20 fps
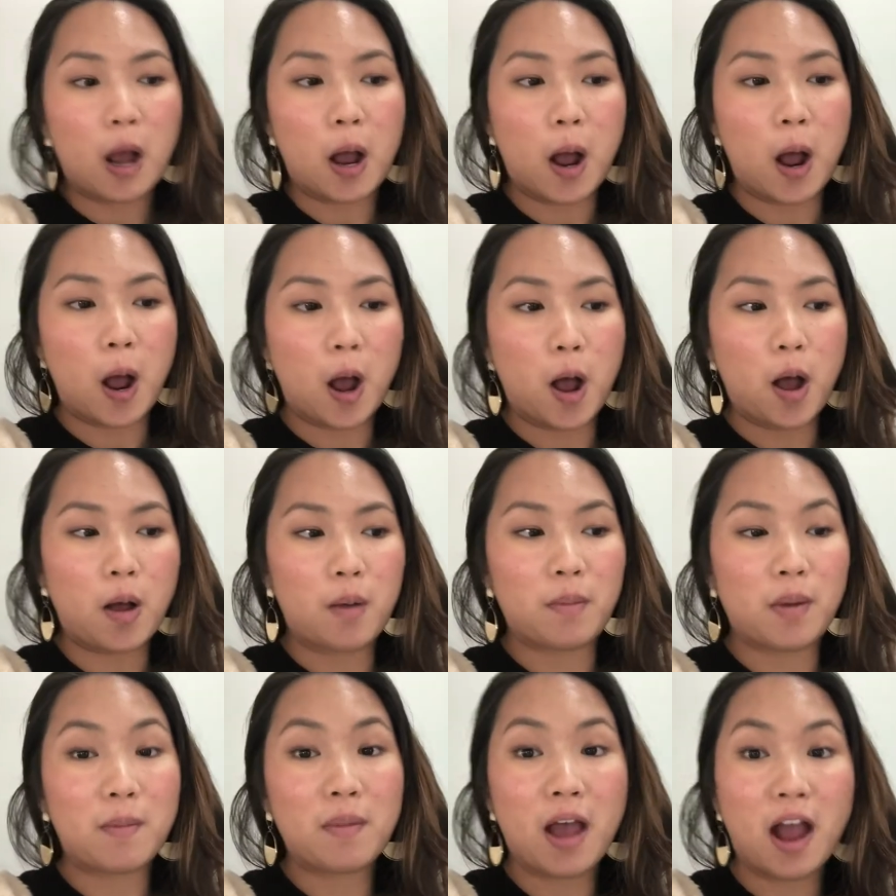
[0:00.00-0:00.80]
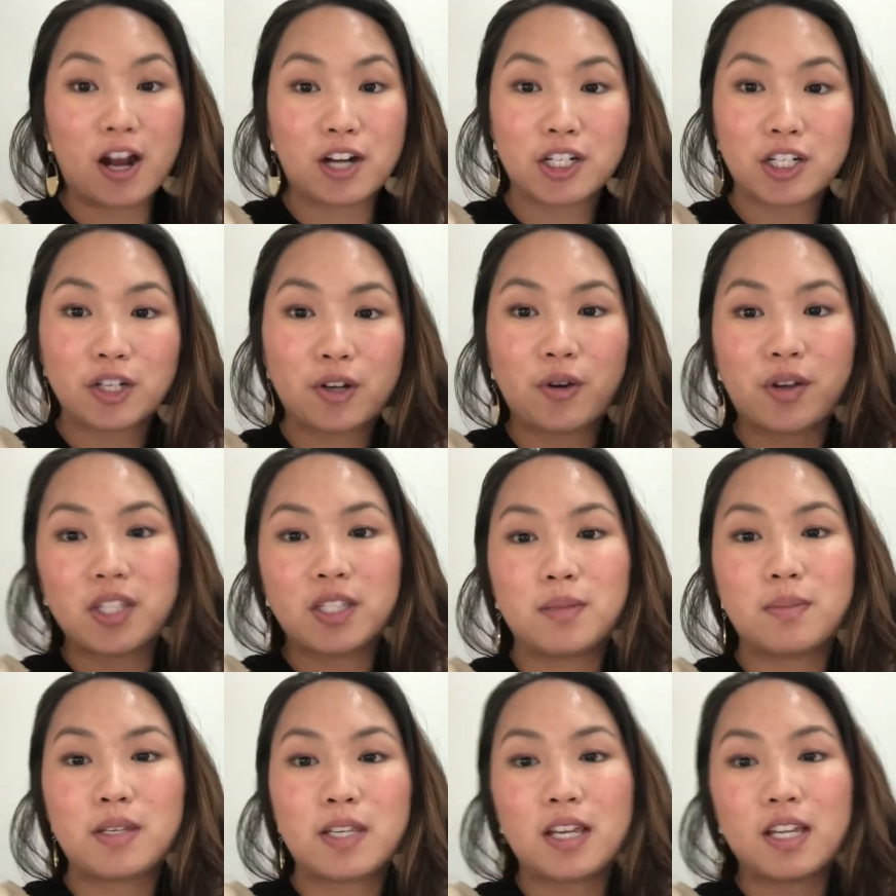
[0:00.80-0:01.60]
Um, I'm actually going to
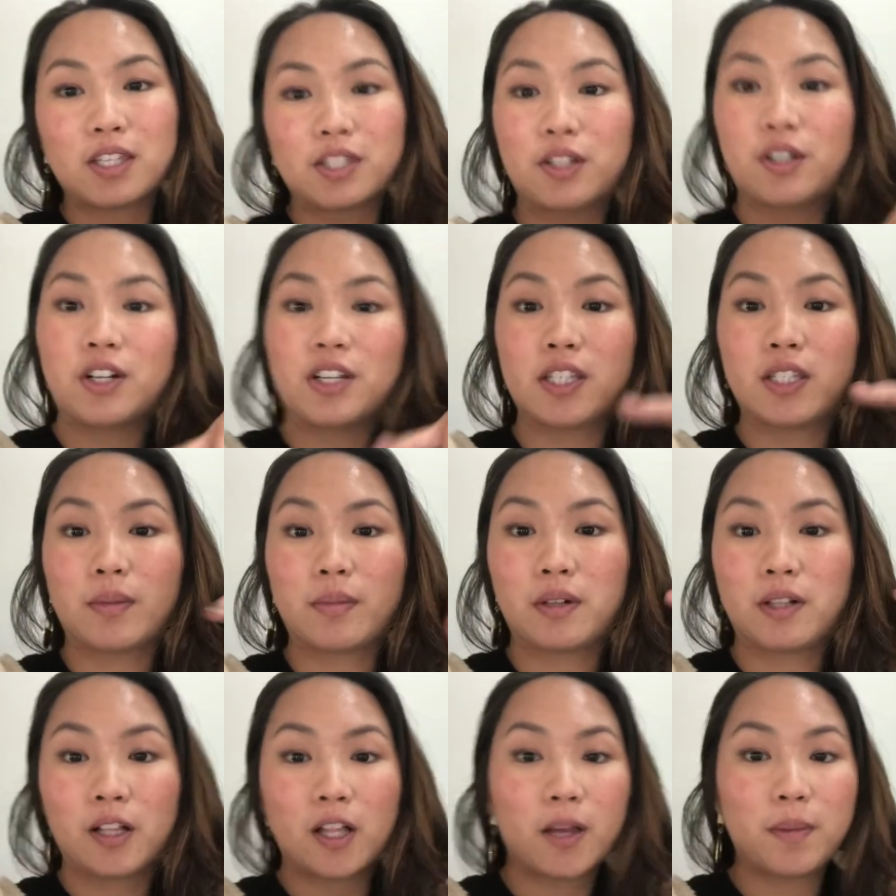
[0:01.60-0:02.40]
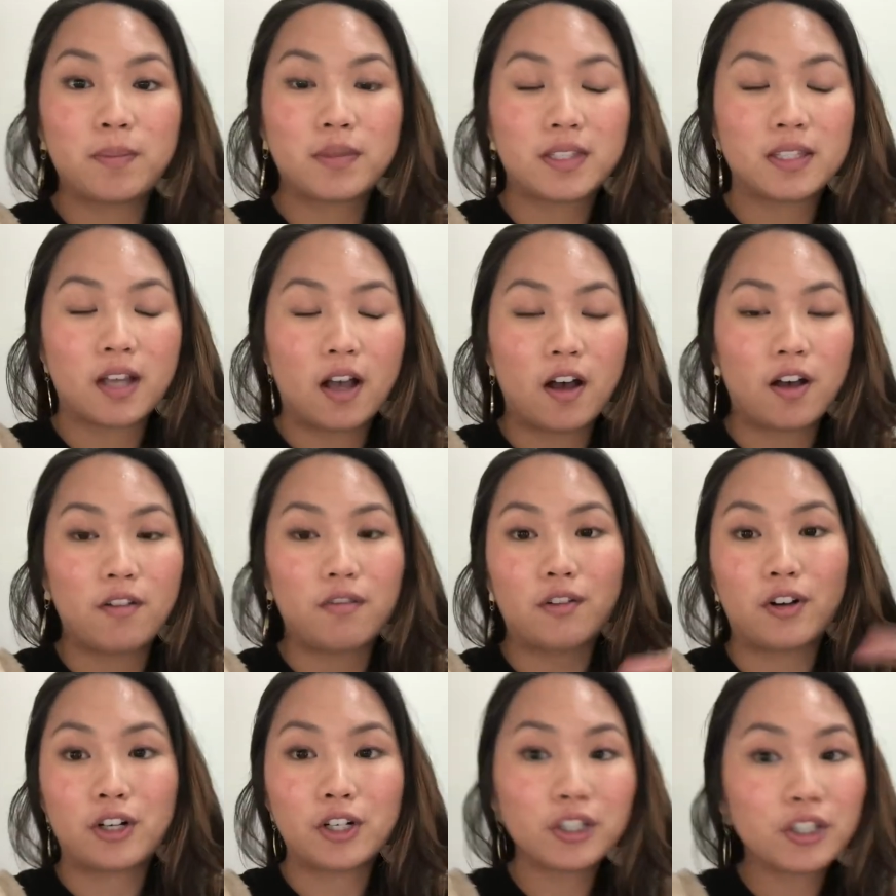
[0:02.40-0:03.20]
be inserting some clips of
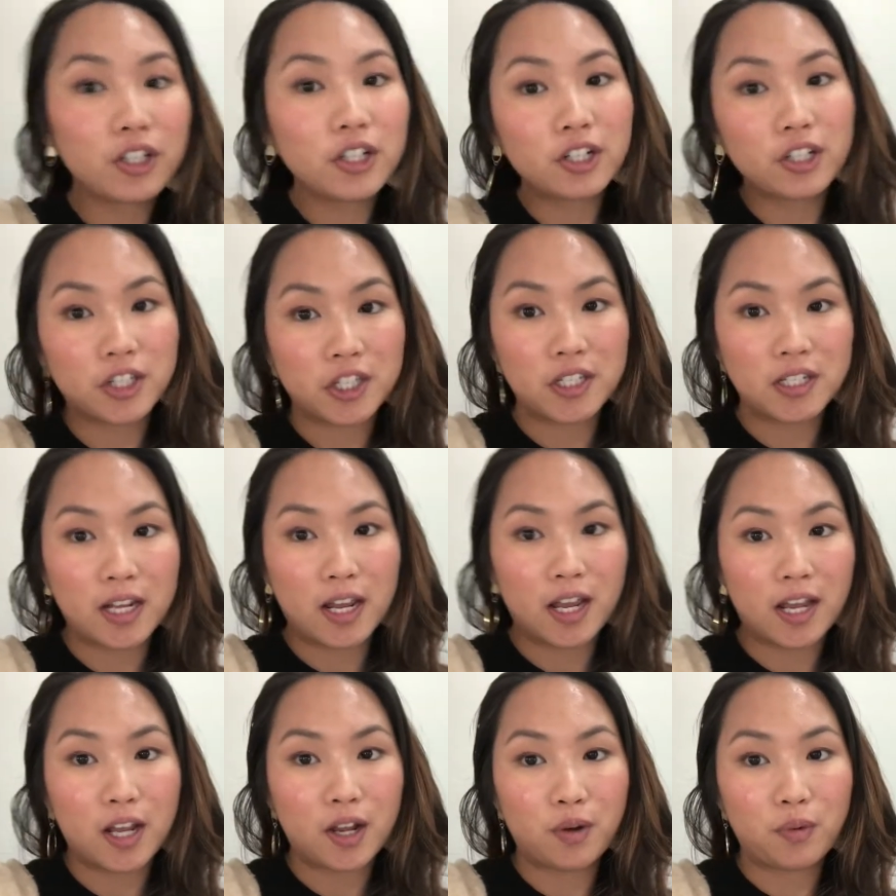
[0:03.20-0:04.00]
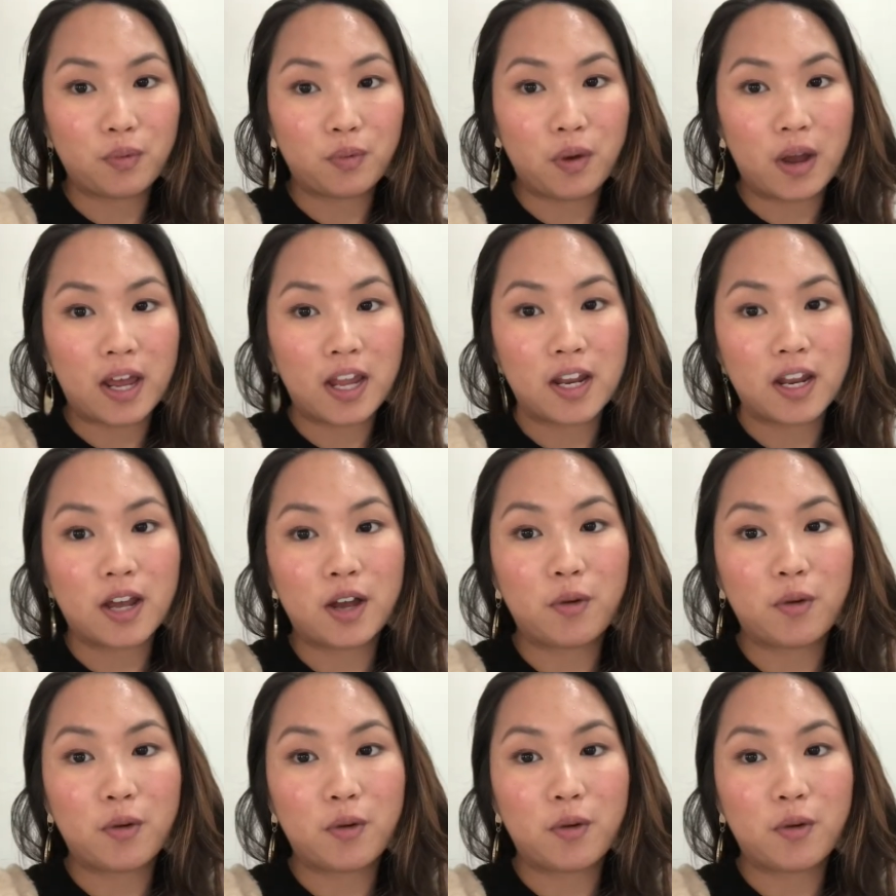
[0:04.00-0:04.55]
earlier today when